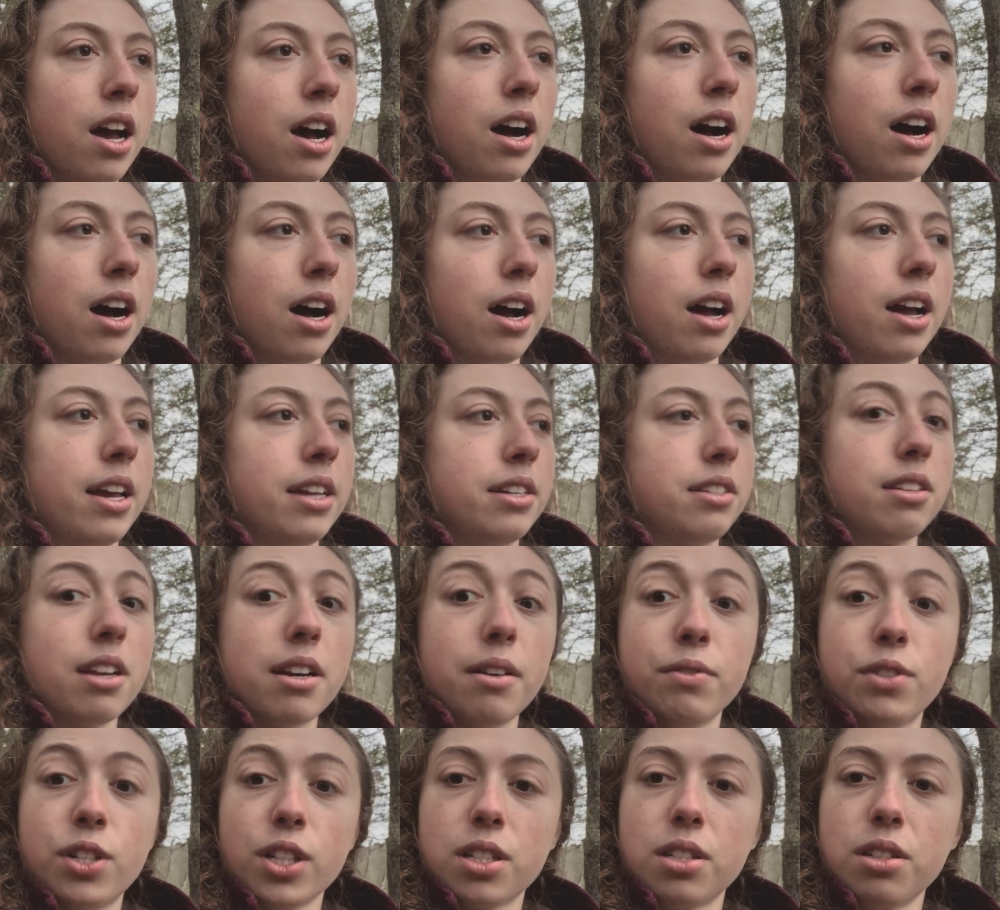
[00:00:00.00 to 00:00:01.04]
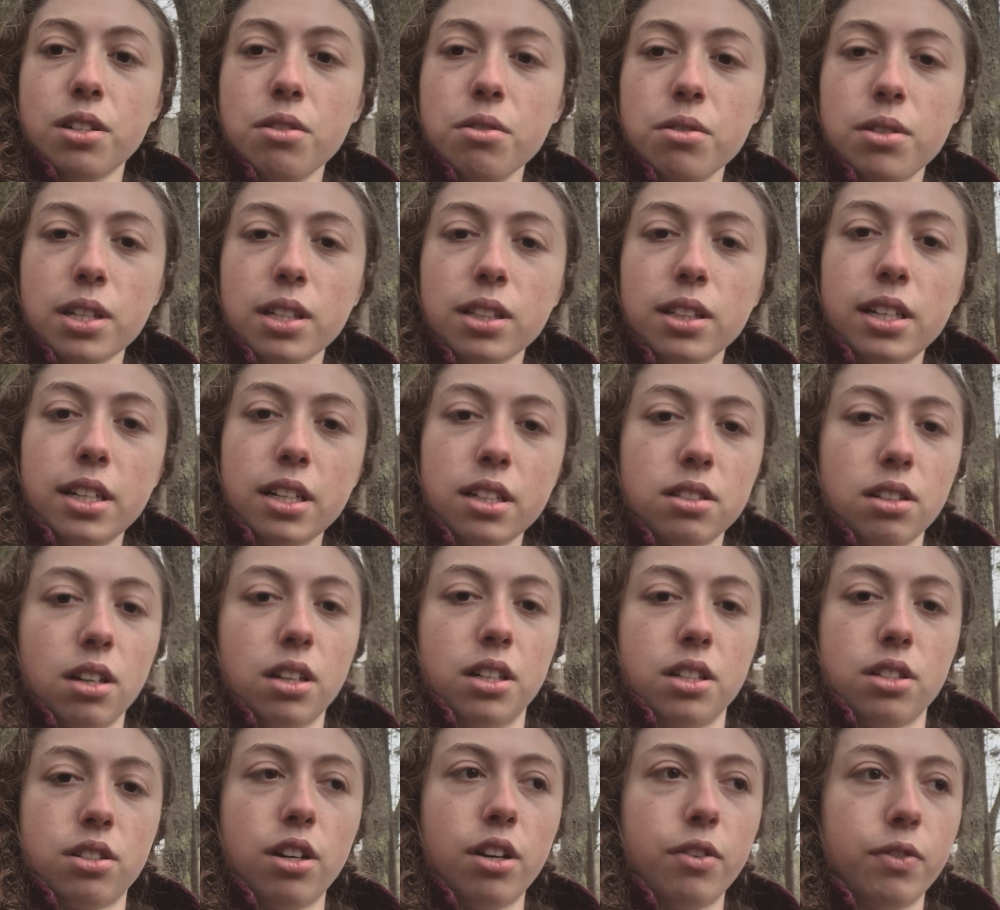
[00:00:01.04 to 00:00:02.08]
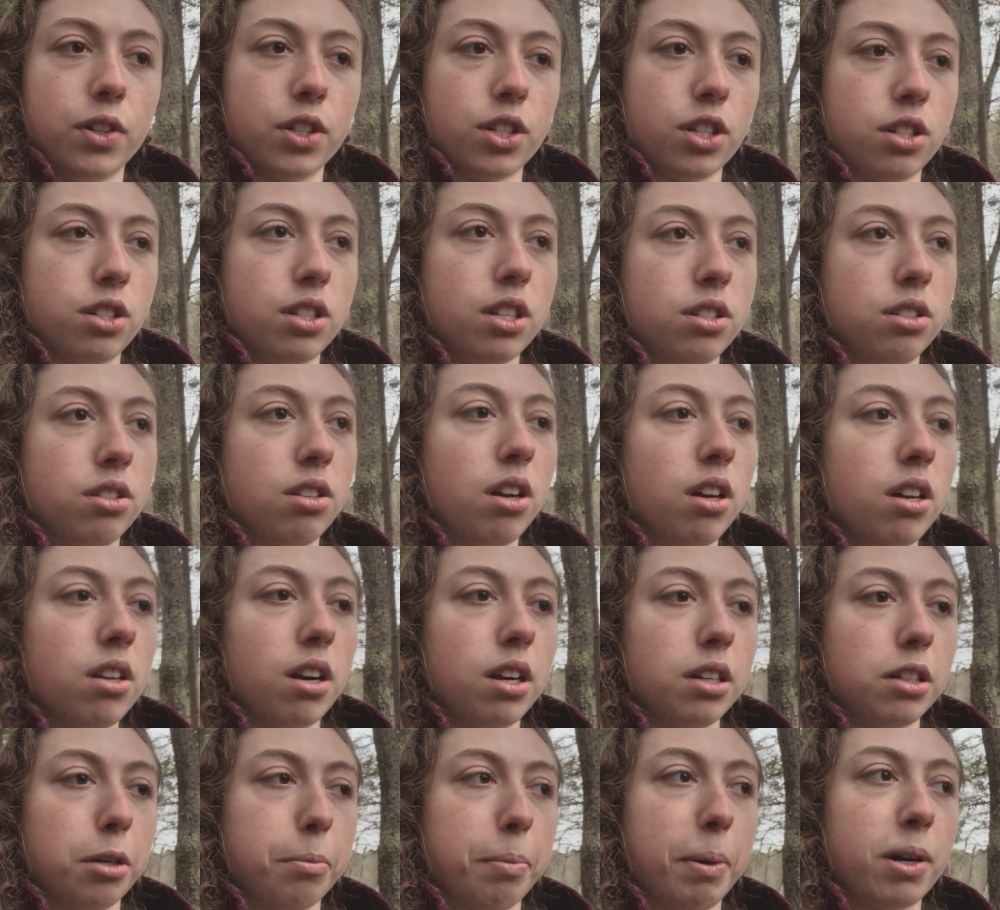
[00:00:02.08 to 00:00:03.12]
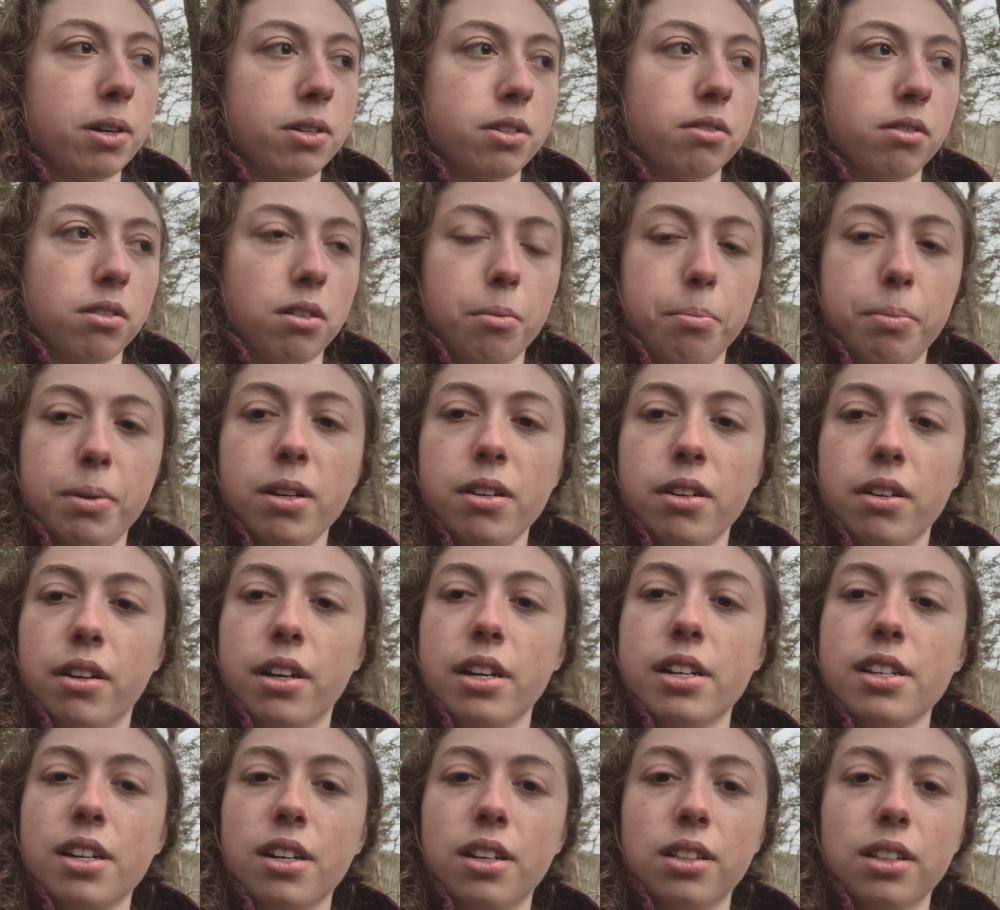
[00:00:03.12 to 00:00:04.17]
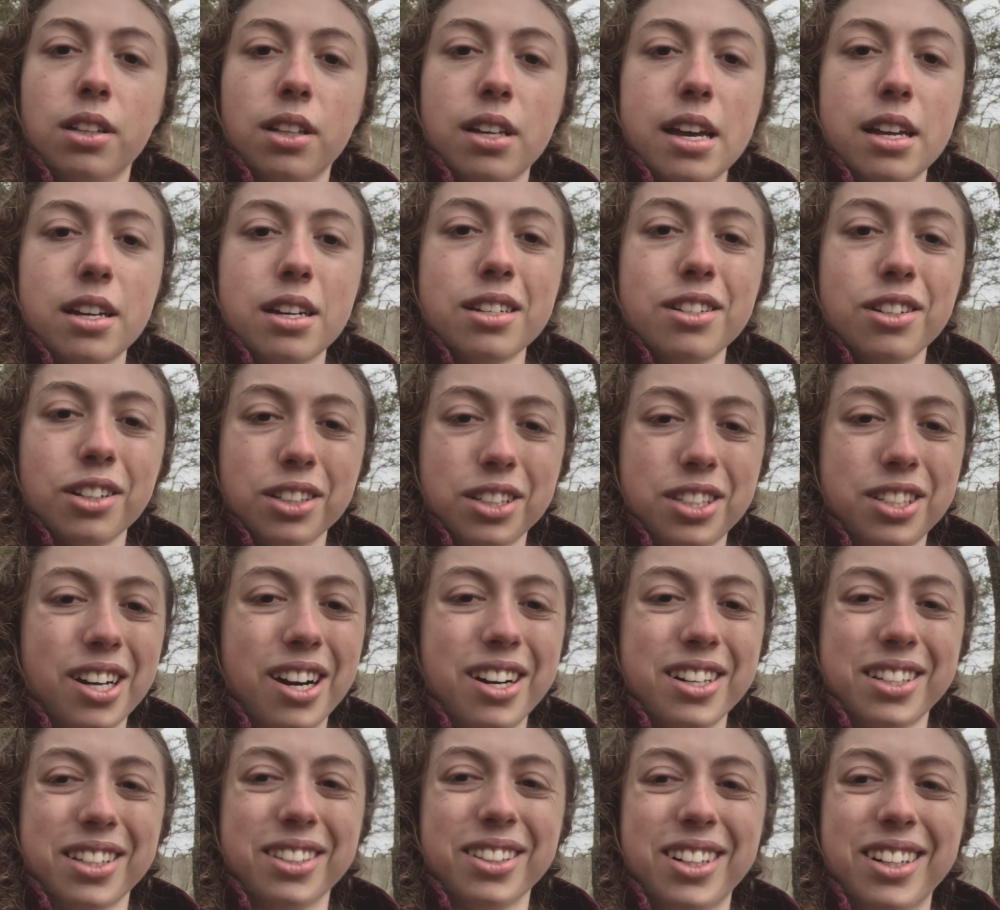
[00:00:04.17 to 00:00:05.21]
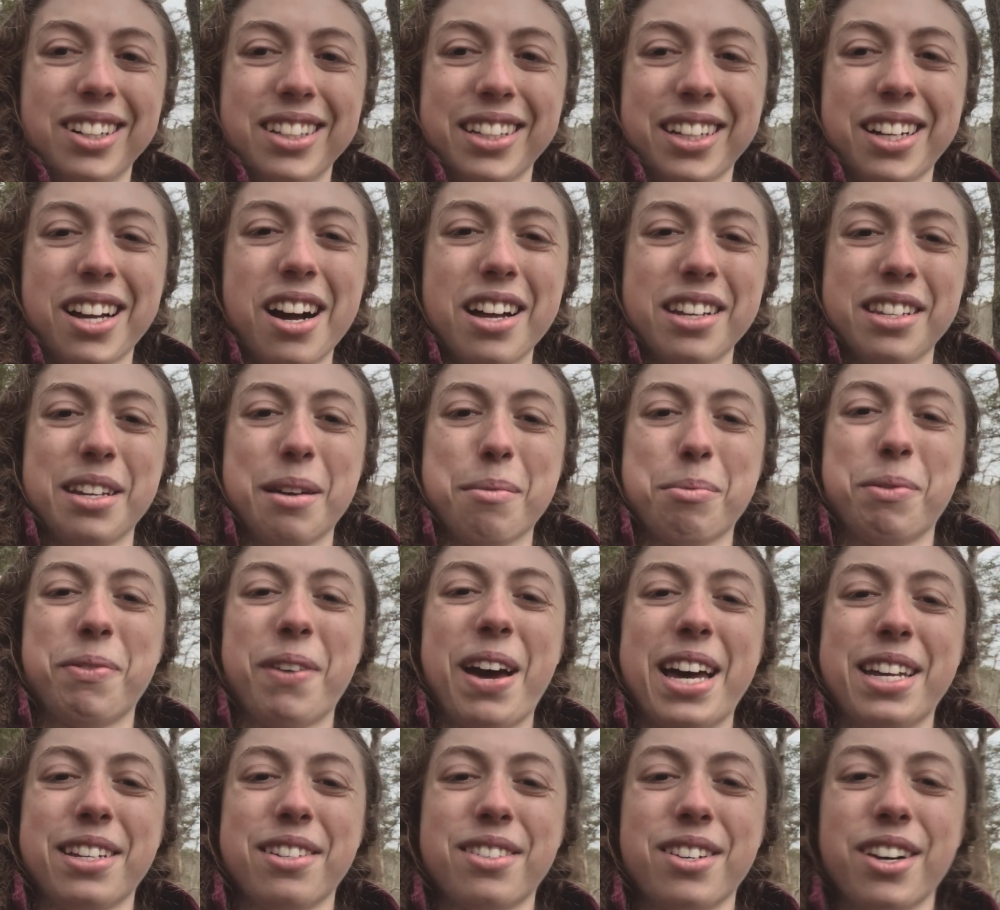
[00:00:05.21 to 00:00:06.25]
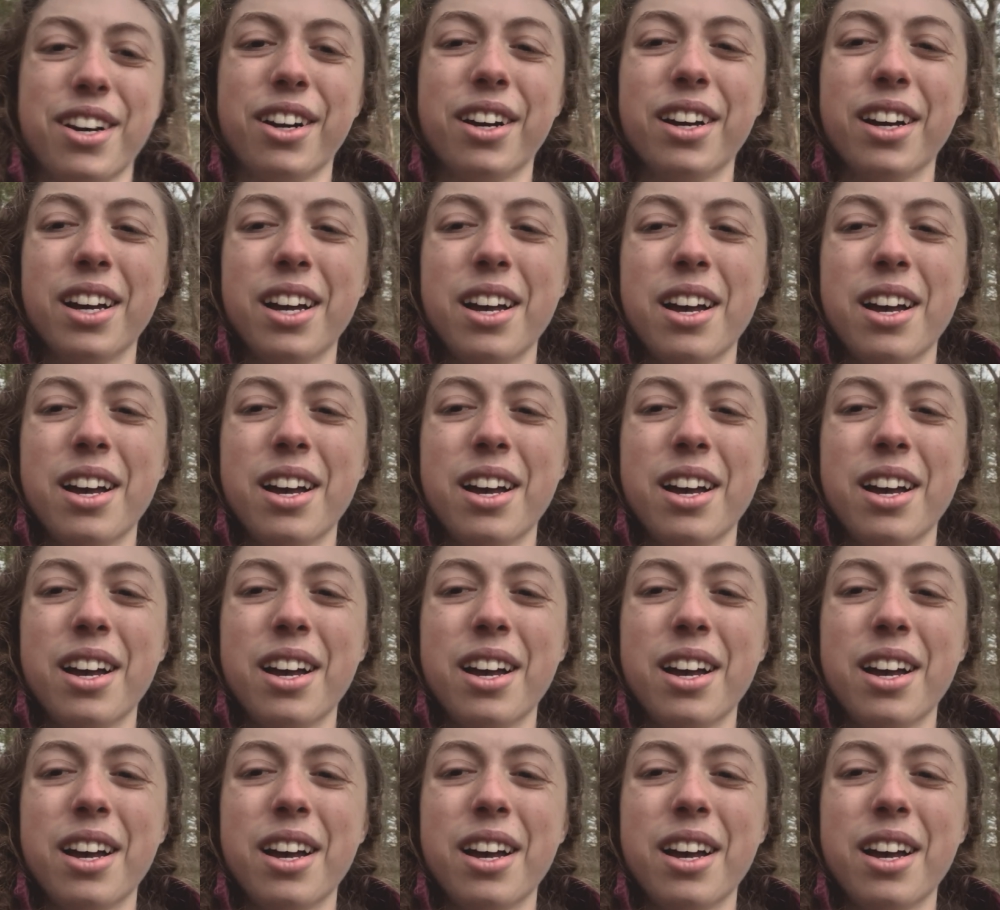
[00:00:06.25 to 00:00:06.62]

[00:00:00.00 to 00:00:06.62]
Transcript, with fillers: Uh, instead of just using Linux on a server, just install it on your personal computer, and you'll uh, you'll start to learn the concepts faster.